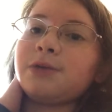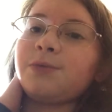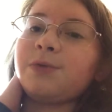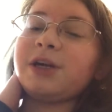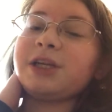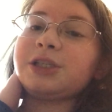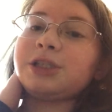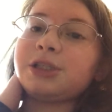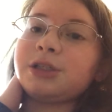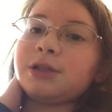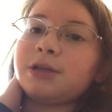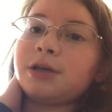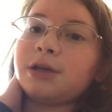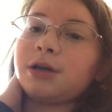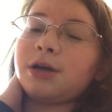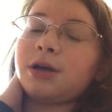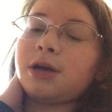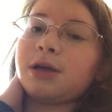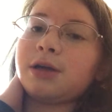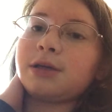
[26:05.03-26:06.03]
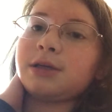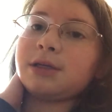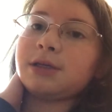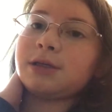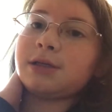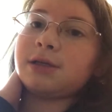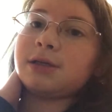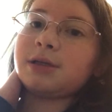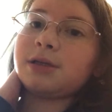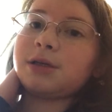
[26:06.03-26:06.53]
Which,
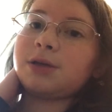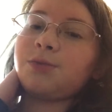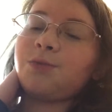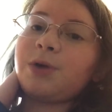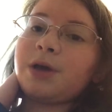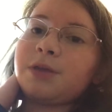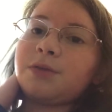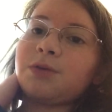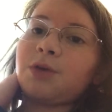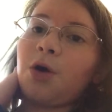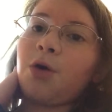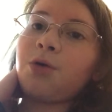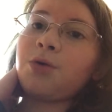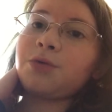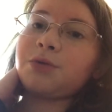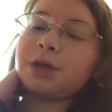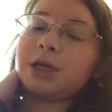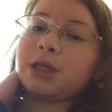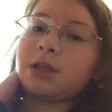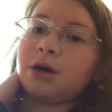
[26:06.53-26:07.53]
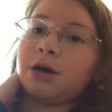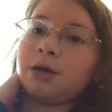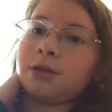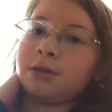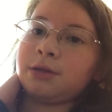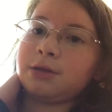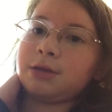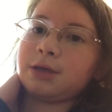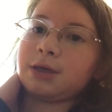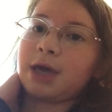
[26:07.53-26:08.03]
with the whole thing
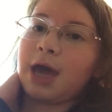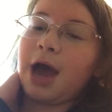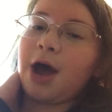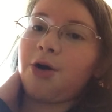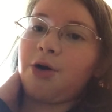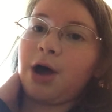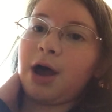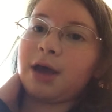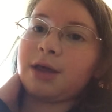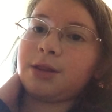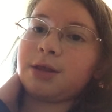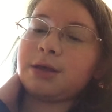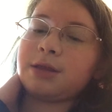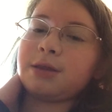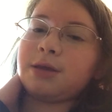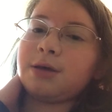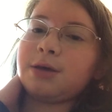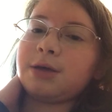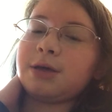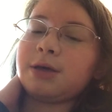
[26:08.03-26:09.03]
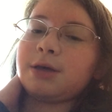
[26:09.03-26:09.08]
on Cacao Island,